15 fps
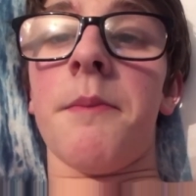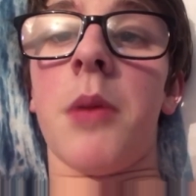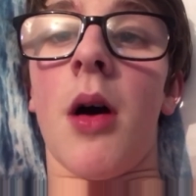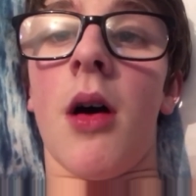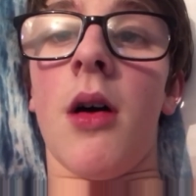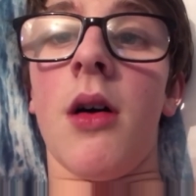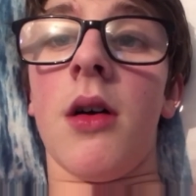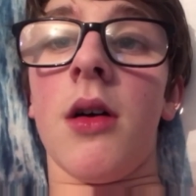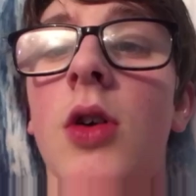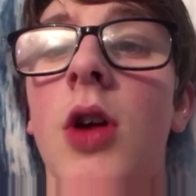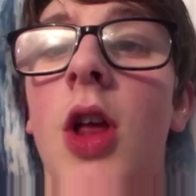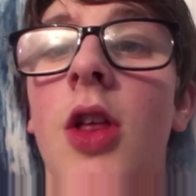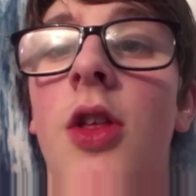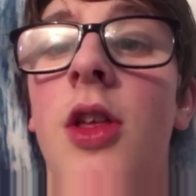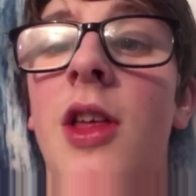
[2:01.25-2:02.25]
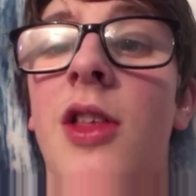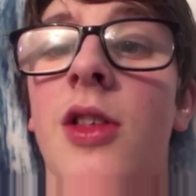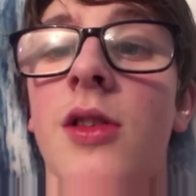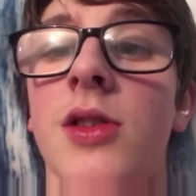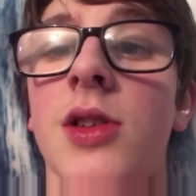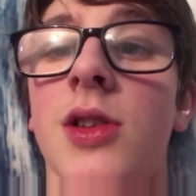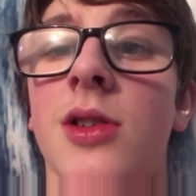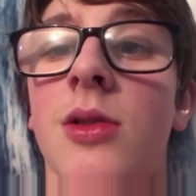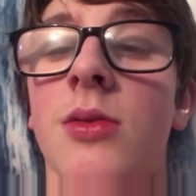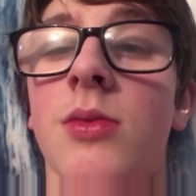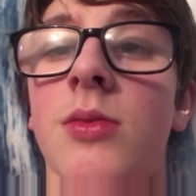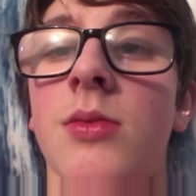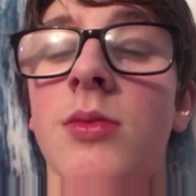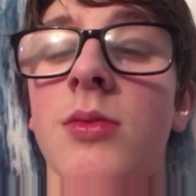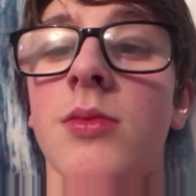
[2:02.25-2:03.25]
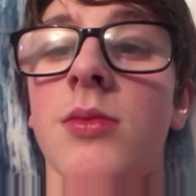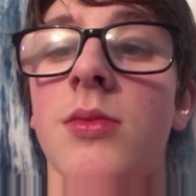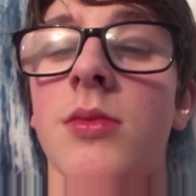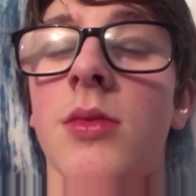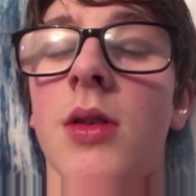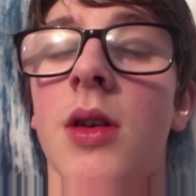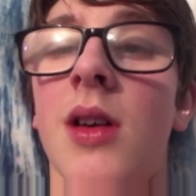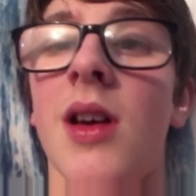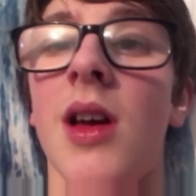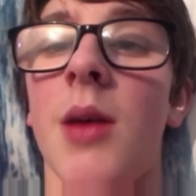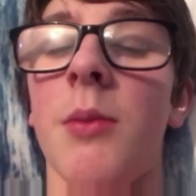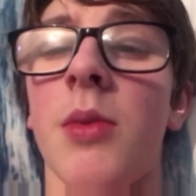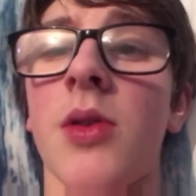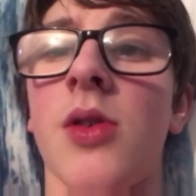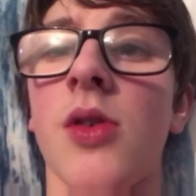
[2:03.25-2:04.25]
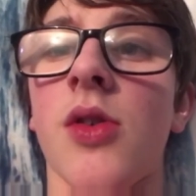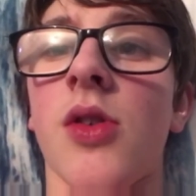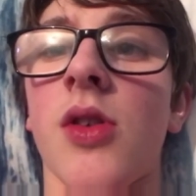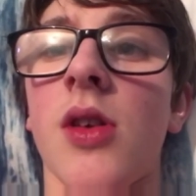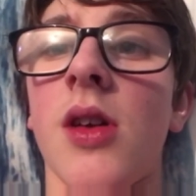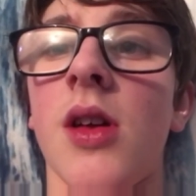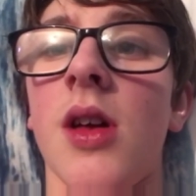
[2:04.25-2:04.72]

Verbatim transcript: but consistently done because